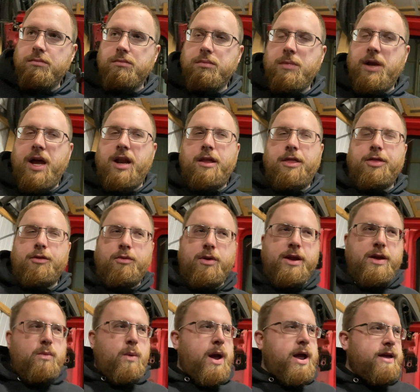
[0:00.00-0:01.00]
Kind of
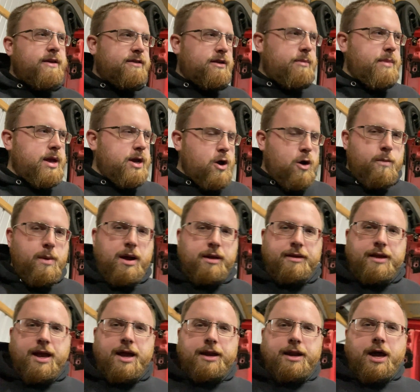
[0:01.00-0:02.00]
3 ways I may go about
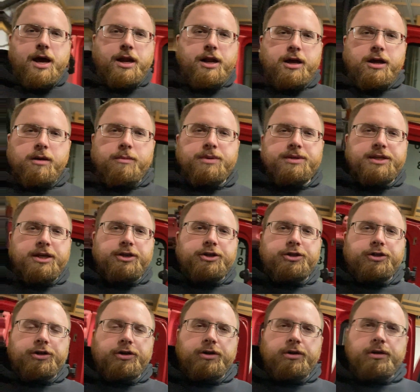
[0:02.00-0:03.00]
that, not 100%
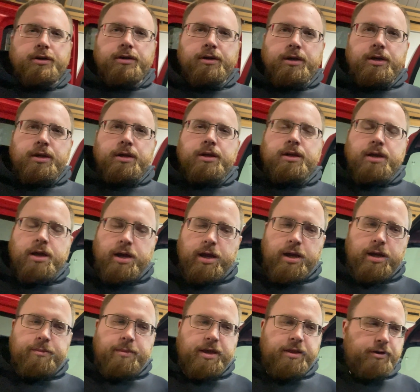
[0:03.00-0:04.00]
sure.
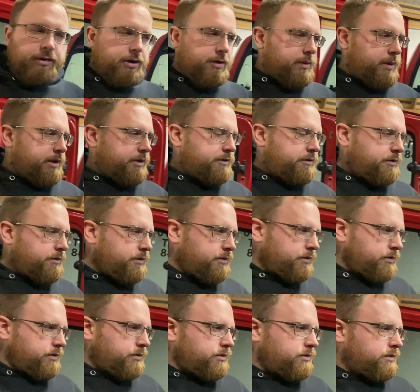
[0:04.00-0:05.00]
Either going
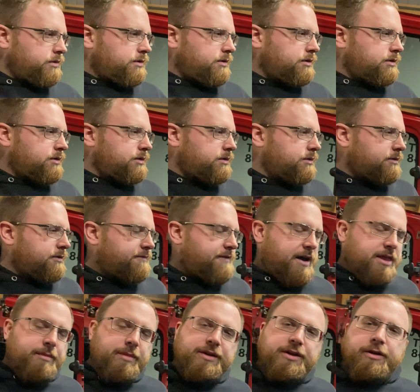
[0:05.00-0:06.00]
to
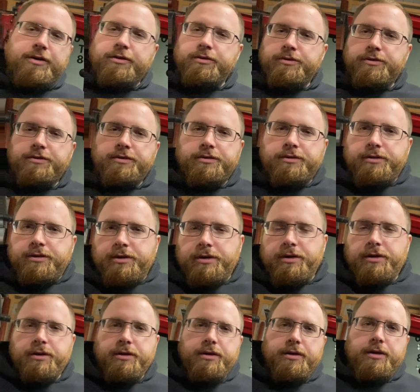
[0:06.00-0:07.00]
find the materials,
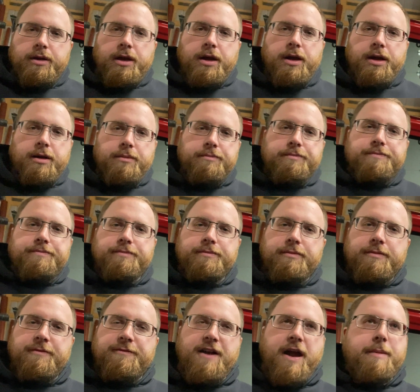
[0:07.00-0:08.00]

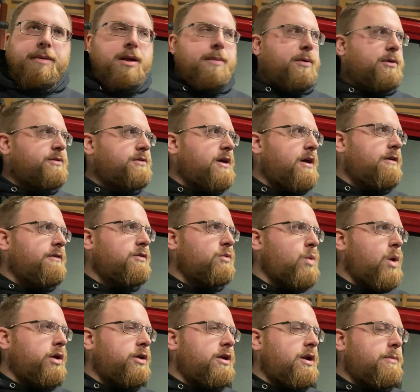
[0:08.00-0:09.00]
fab it up ourselves,
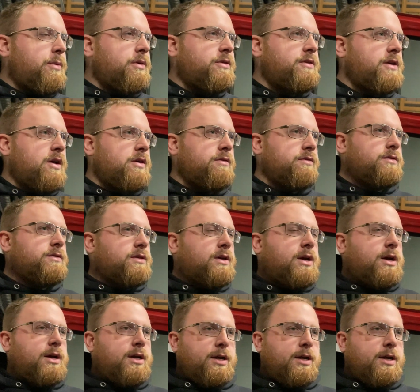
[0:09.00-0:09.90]
weld it up ourselves.